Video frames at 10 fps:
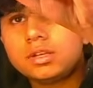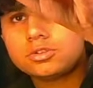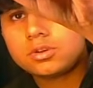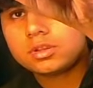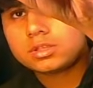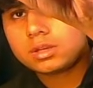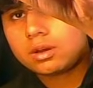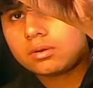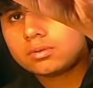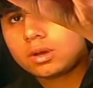of draw this
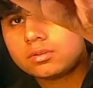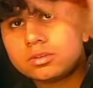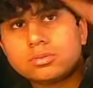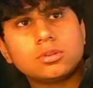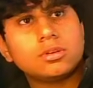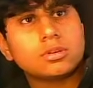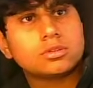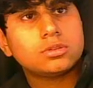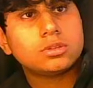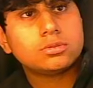out, how this would look.
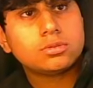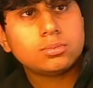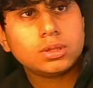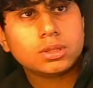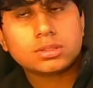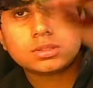So this would be, let's